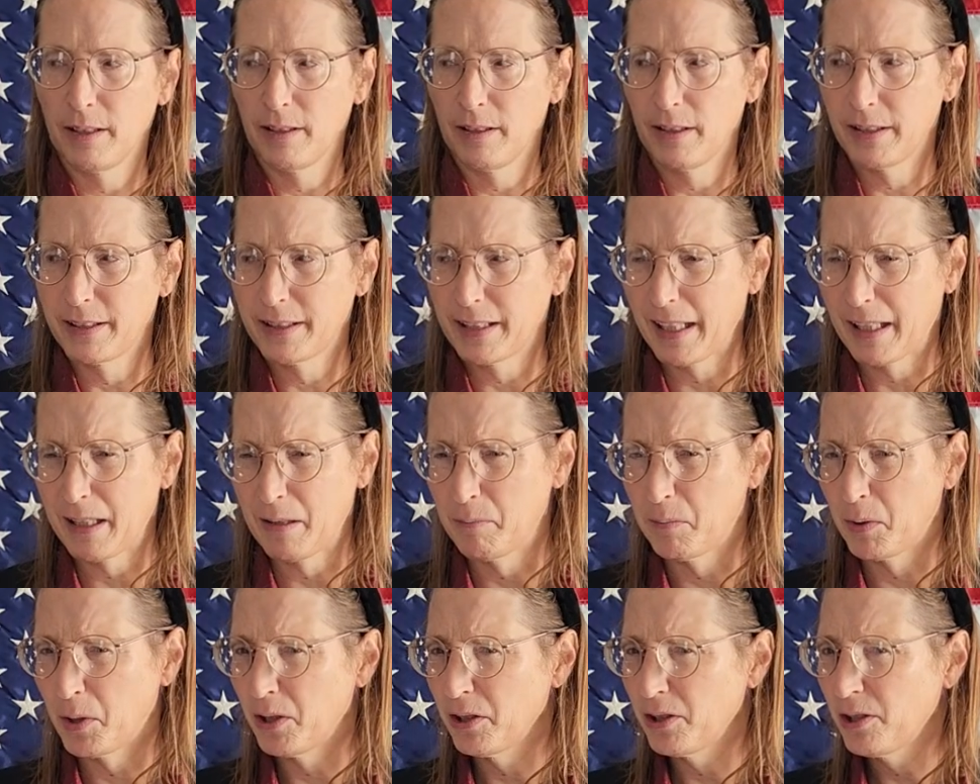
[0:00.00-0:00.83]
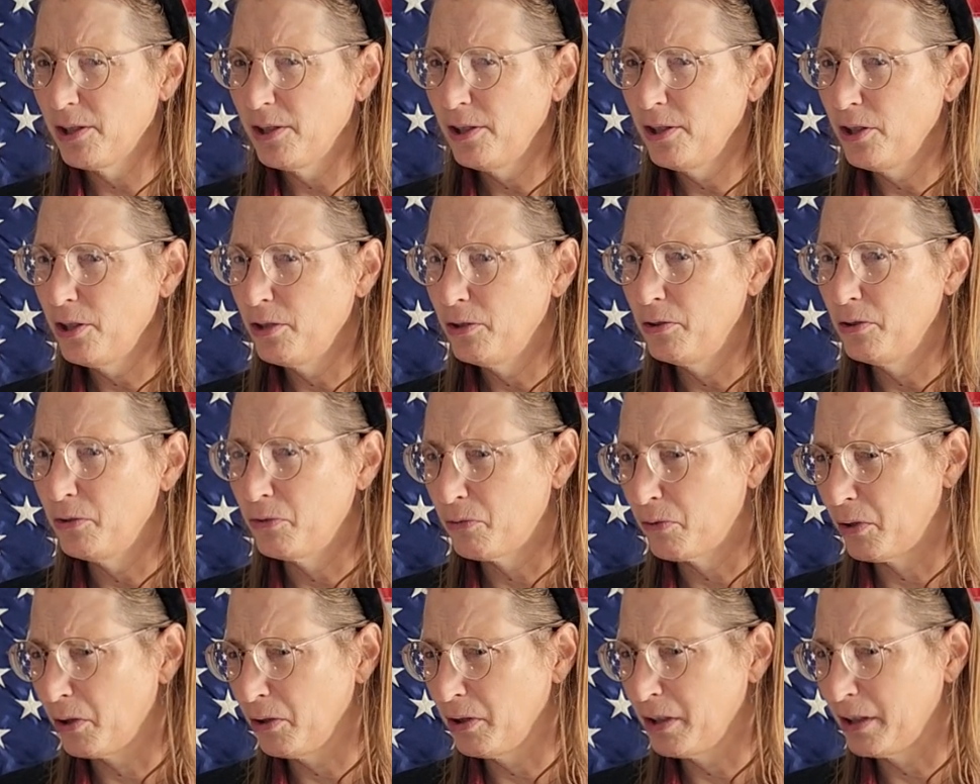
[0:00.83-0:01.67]
A second person
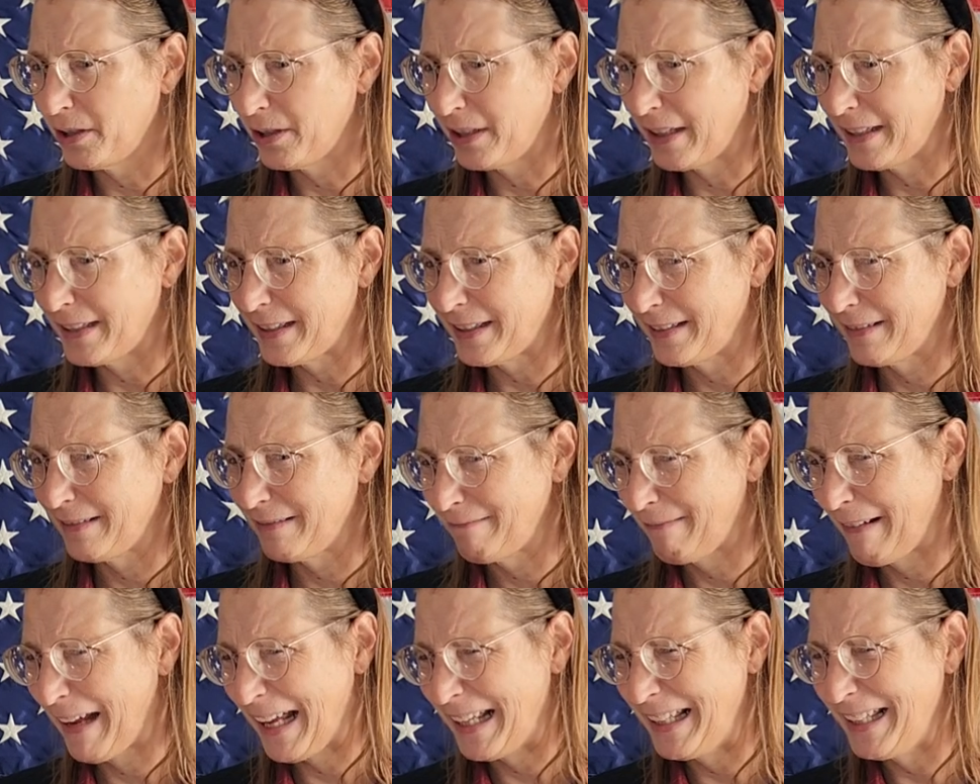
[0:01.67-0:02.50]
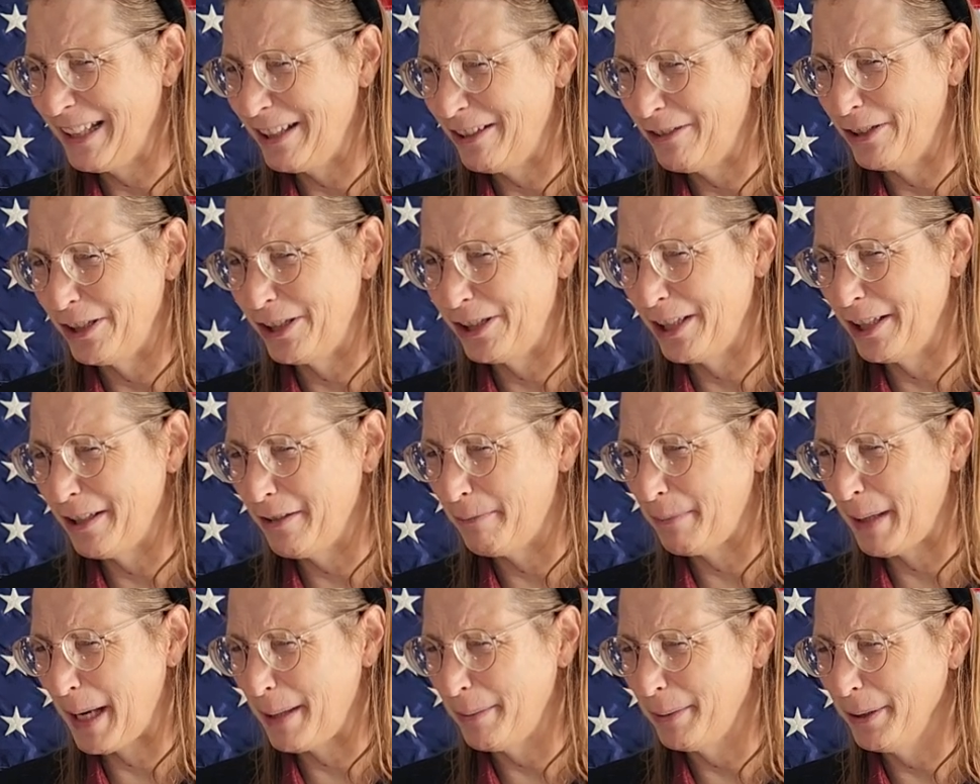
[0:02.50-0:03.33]
whose role is just handing you a sheet
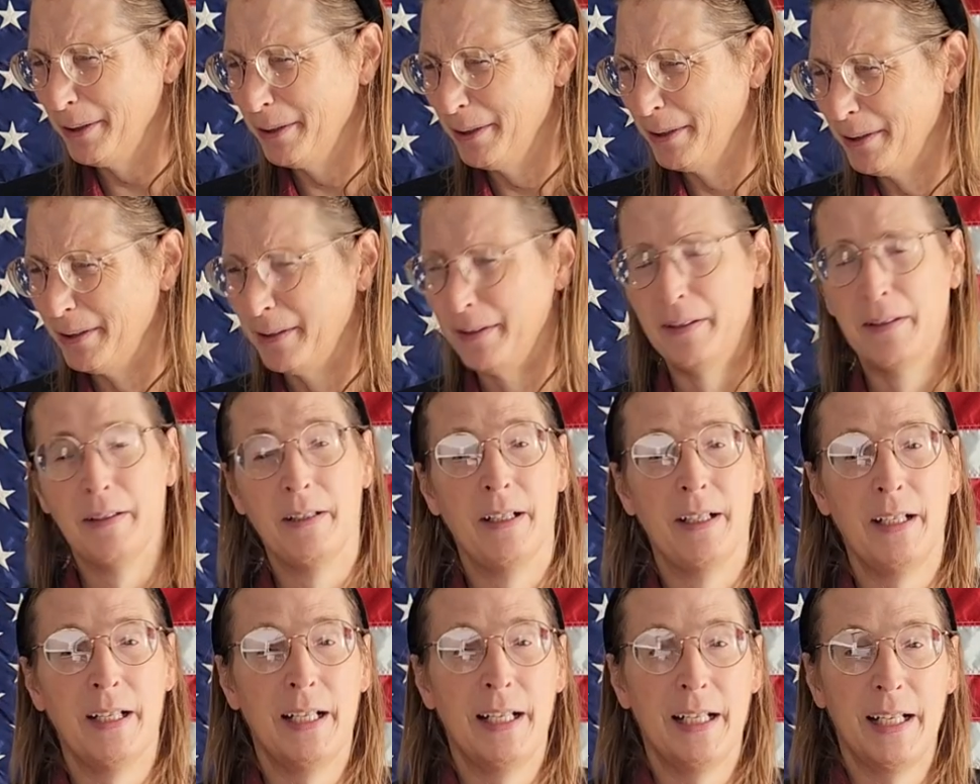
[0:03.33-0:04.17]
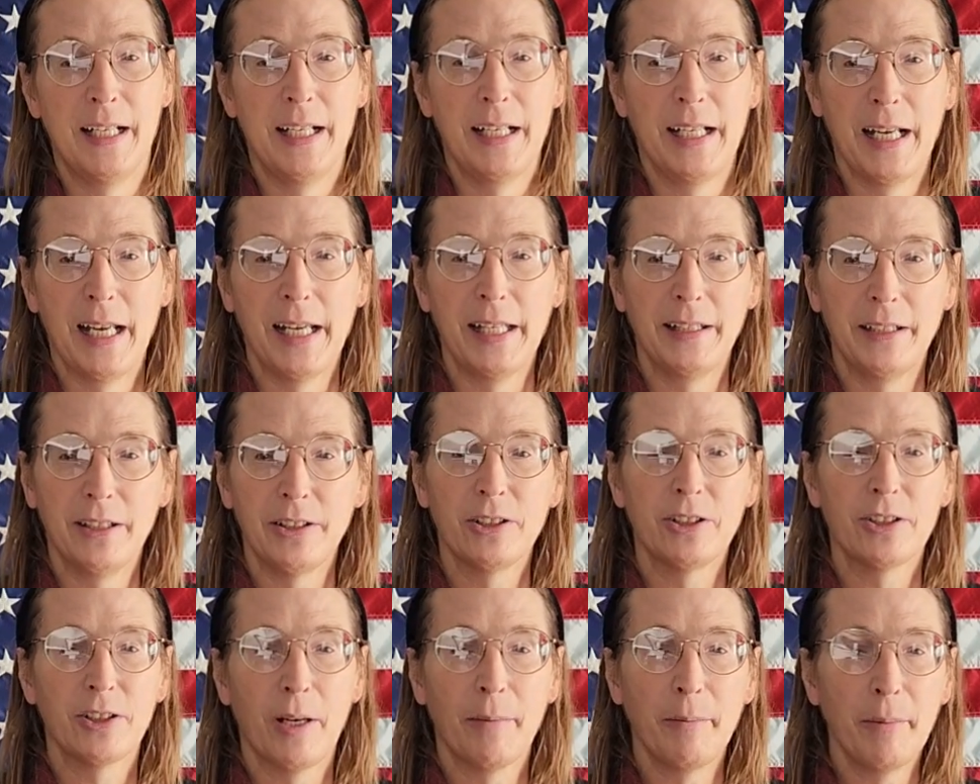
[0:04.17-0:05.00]
of paper? And
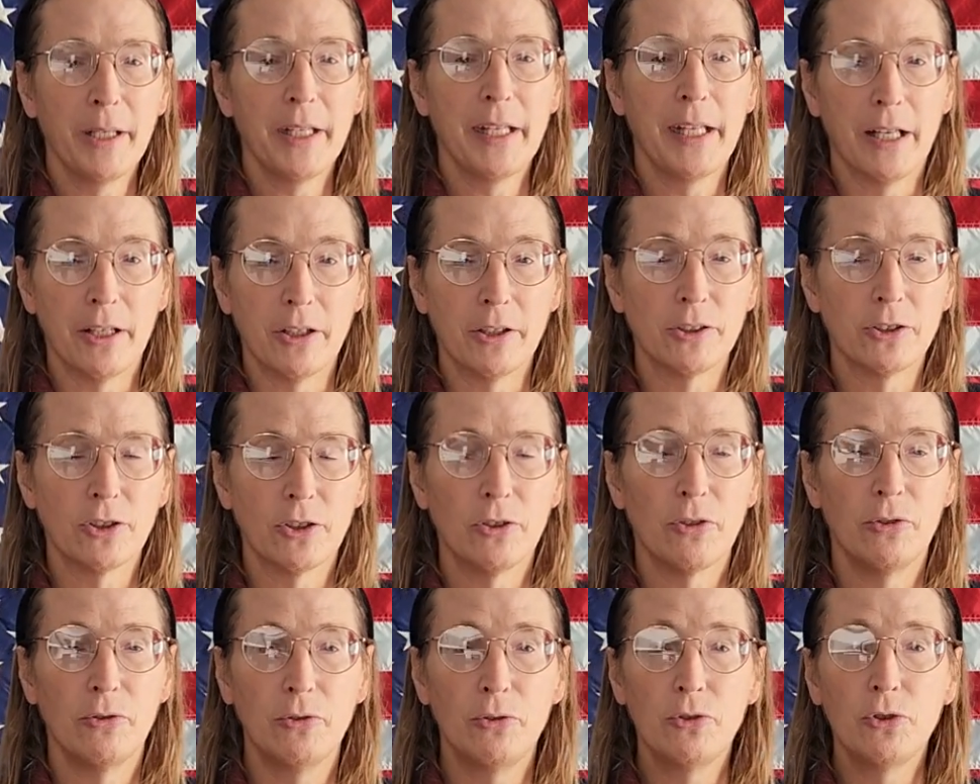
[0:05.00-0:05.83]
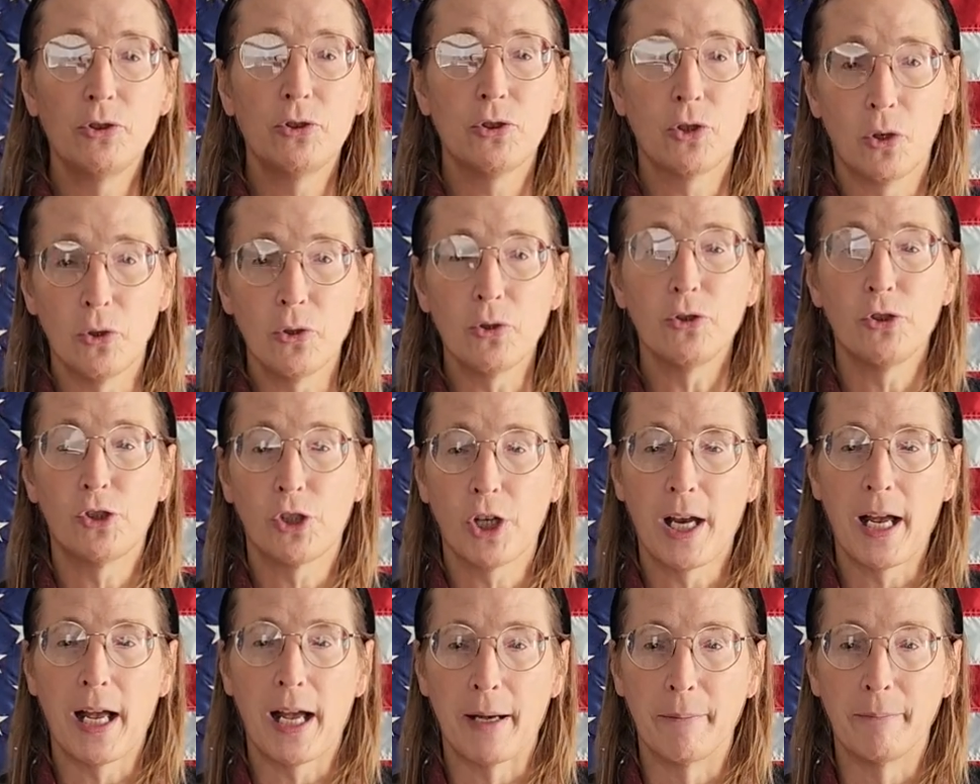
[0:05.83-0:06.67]
there's somebody else whose sole
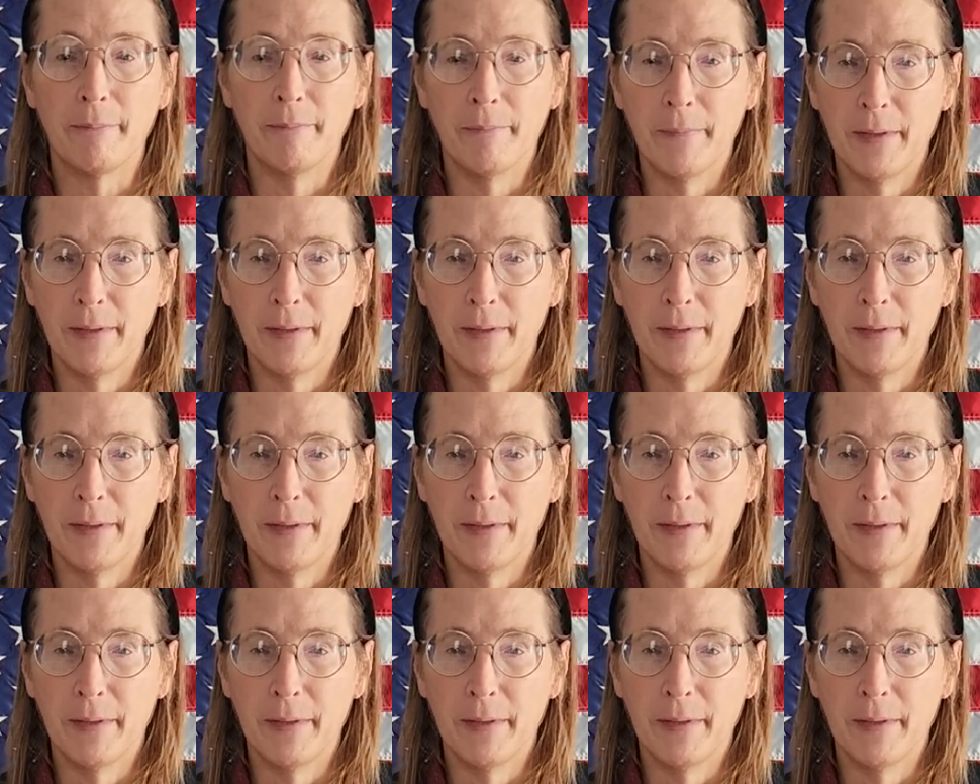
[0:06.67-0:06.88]
job